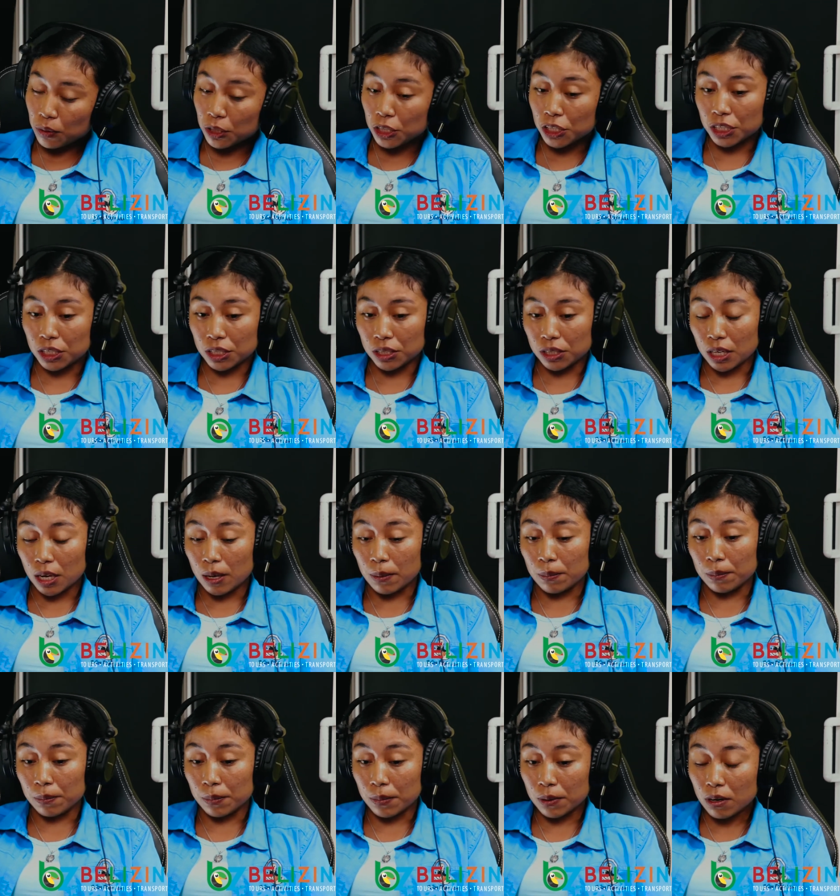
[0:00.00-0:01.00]
which is
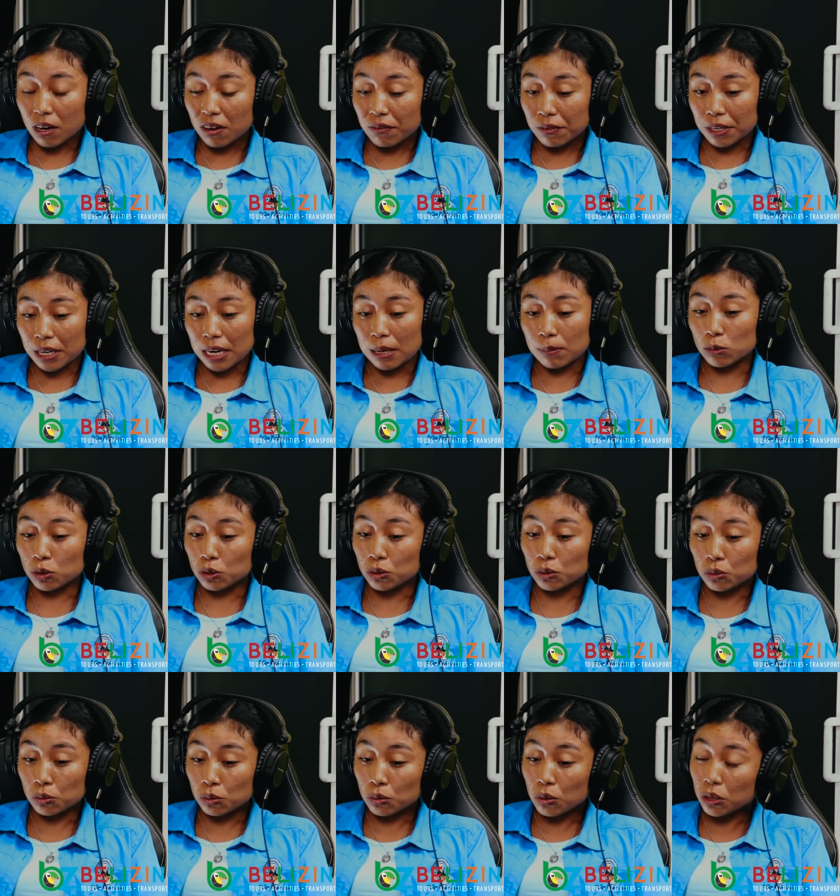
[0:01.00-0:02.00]
covering
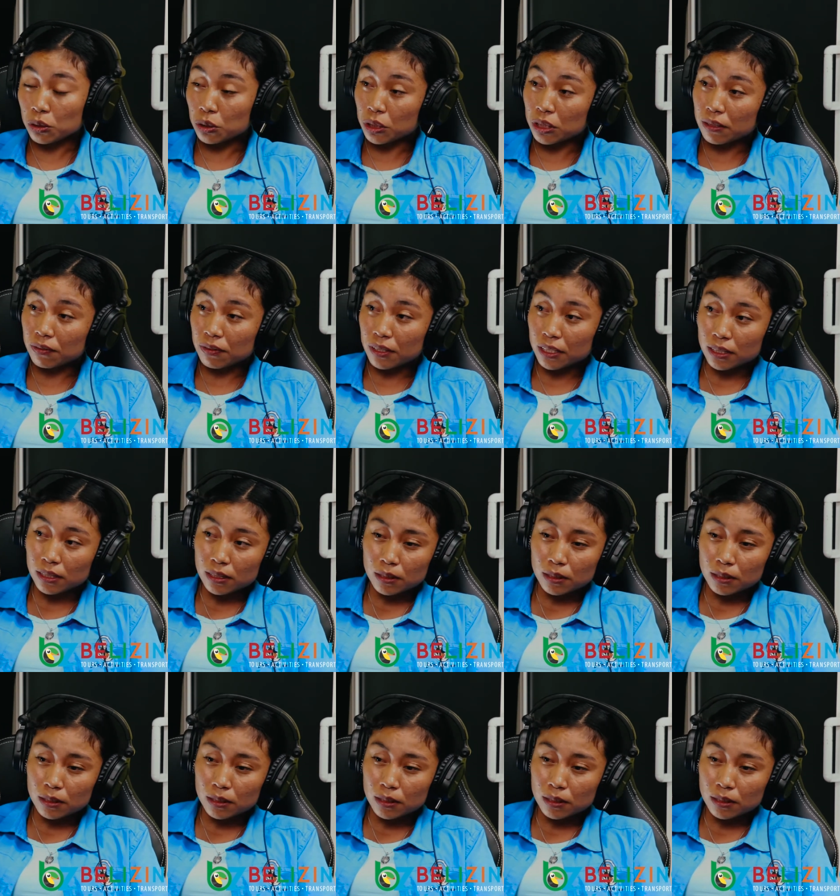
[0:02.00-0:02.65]
almost 200 different